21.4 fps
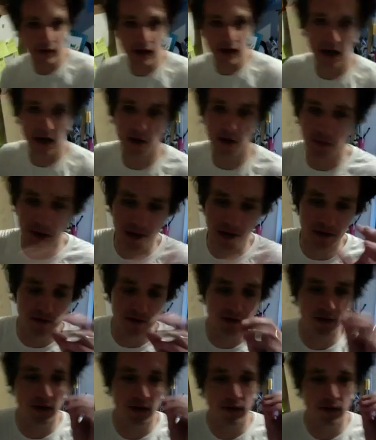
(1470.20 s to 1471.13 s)
get out, but
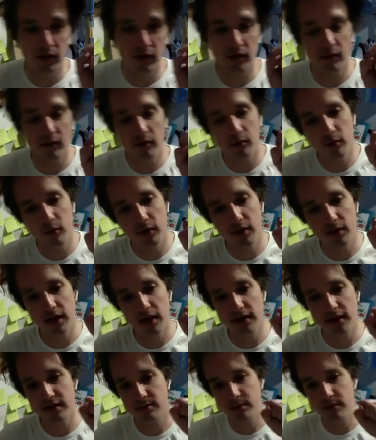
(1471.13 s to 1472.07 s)
I've done
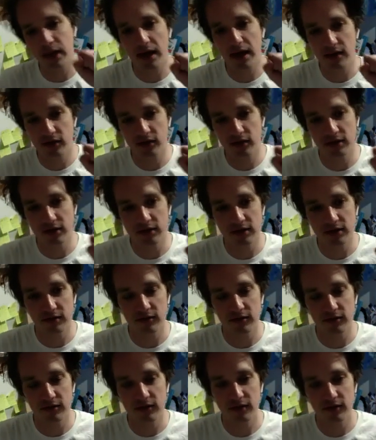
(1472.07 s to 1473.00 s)
with like splashes
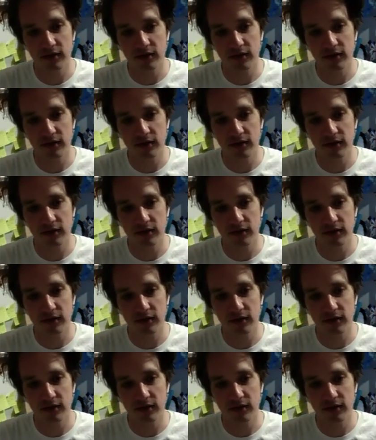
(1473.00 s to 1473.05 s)
of